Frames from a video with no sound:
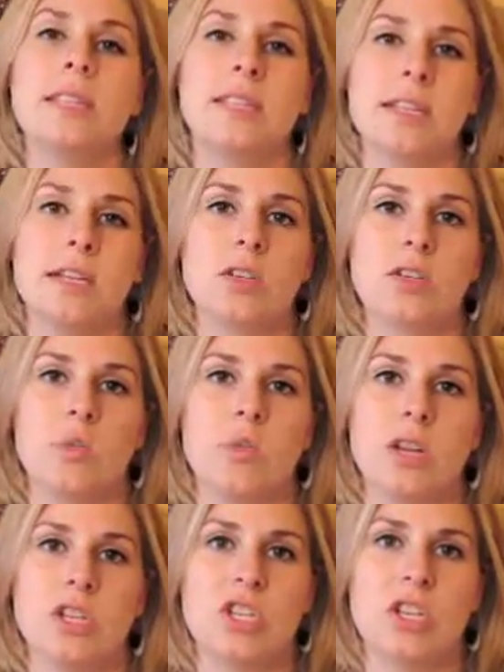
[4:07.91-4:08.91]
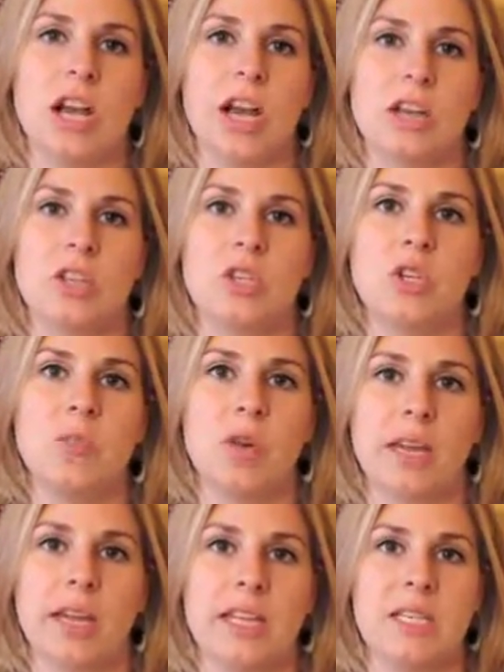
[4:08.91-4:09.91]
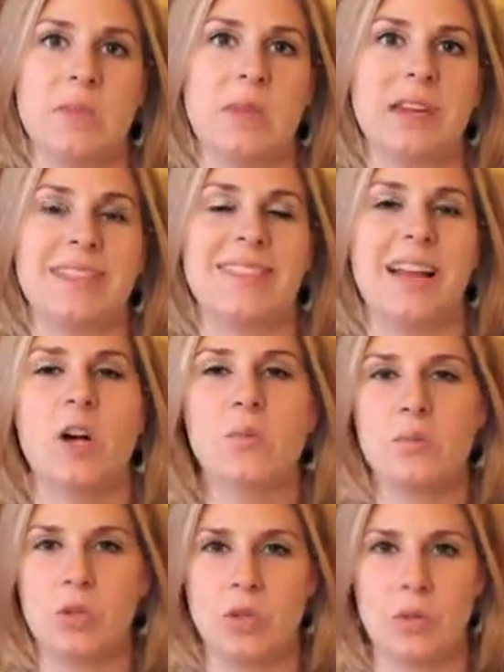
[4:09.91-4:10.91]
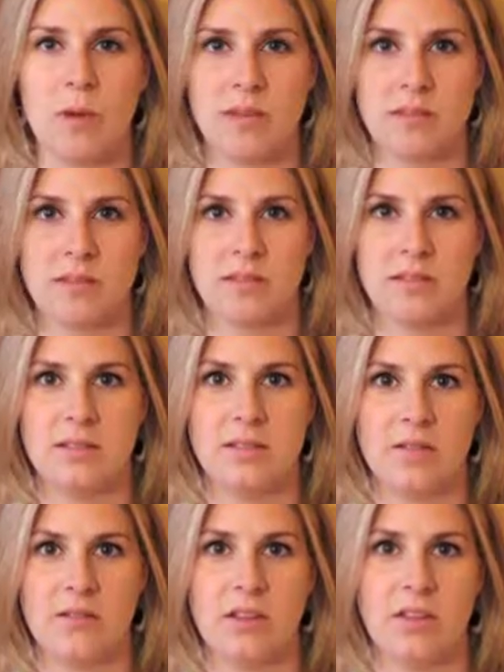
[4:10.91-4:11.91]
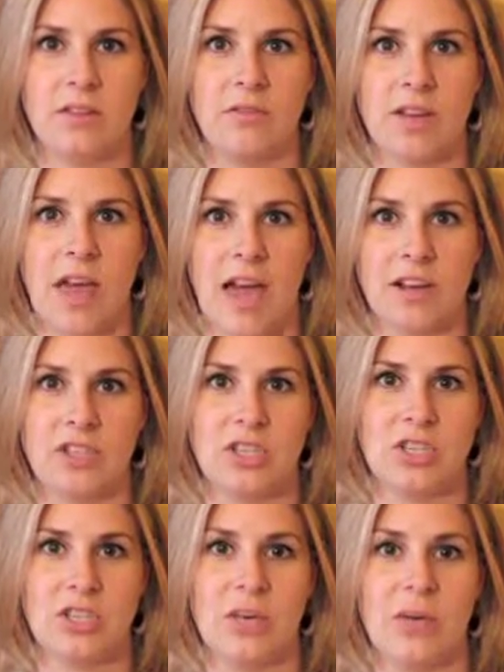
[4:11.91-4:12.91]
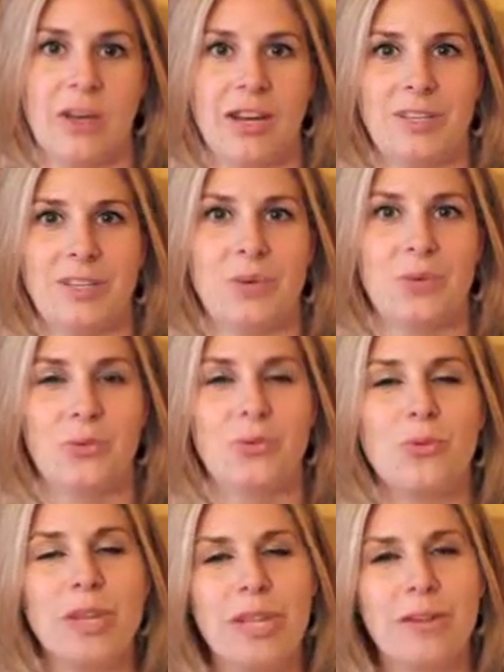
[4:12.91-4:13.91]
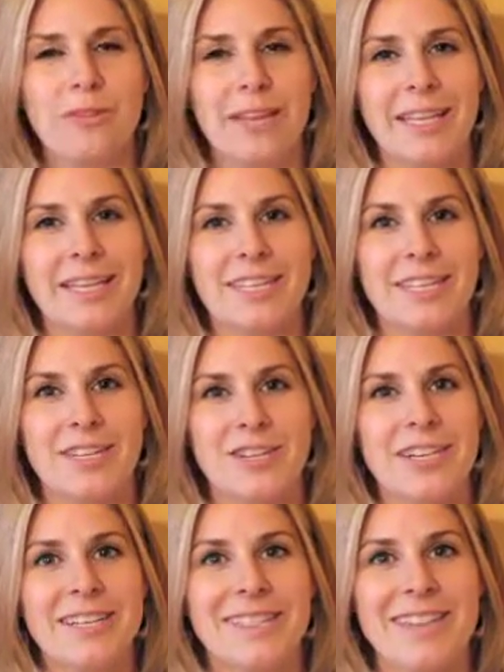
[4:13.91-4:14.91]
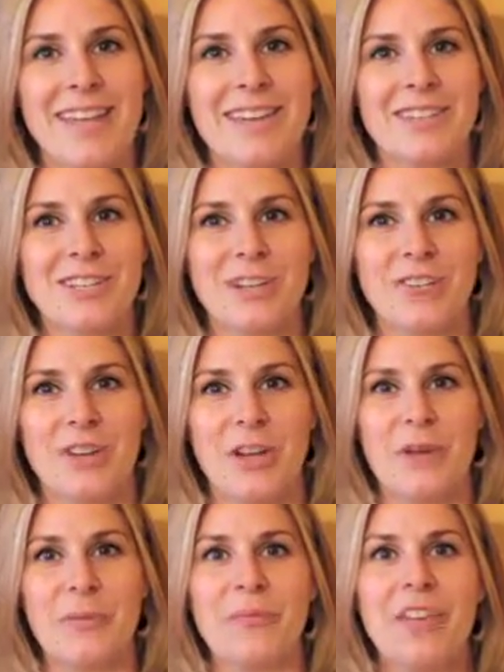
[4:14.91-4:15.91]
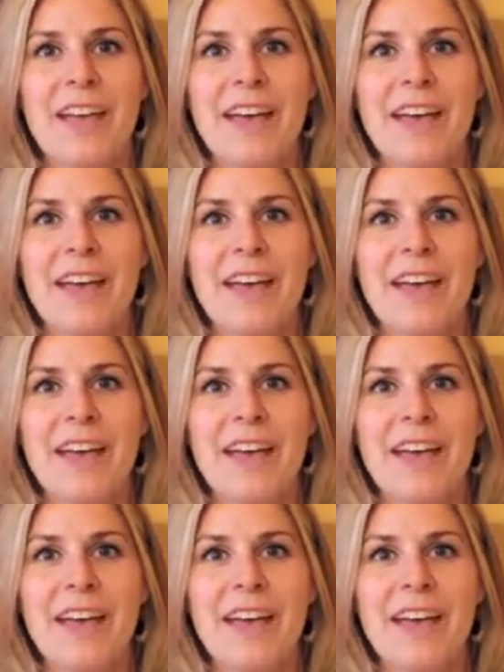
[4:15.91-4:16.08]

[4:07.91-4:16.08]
I take so much turmeric is because it helps with your muscles. It definitely relaxes you, and it's really delicious and good for you.